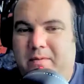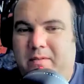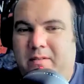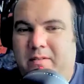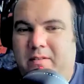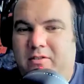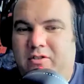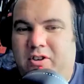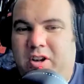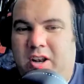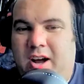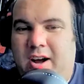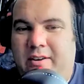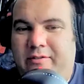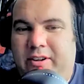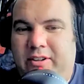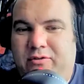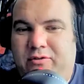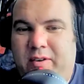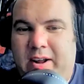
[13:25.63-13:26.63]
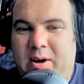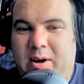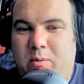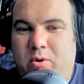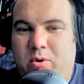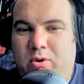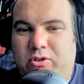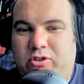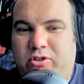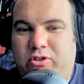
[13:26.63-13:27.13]
there's a lot of his
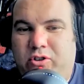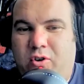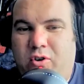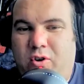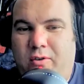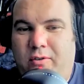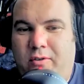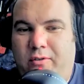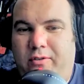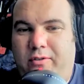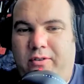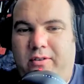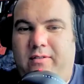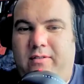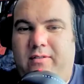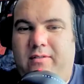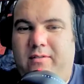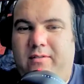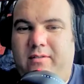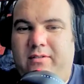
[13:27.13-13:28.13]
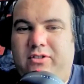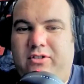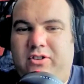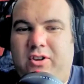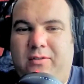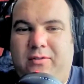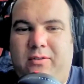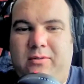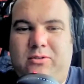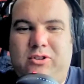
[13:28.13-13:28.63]
ring-worn stuff and
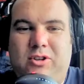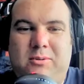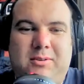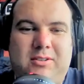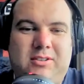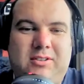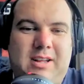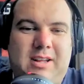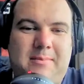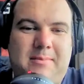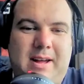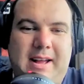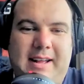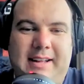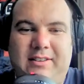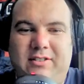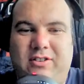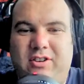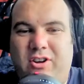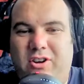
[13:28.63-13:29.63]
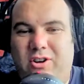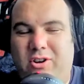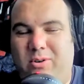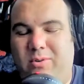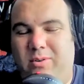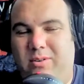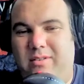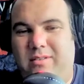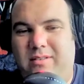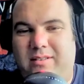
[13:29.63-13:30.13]
stuff from SummerSlam 92 and